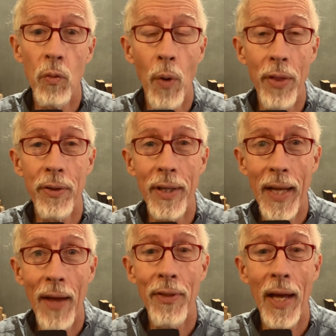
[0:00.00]
whether it
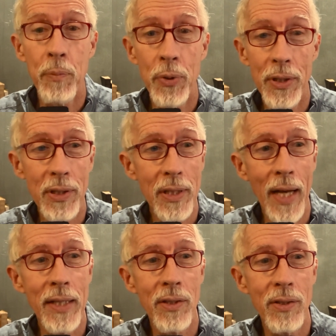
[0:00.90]
had that
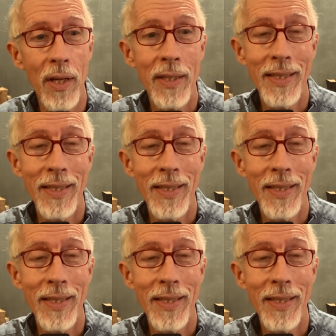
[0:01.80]
precise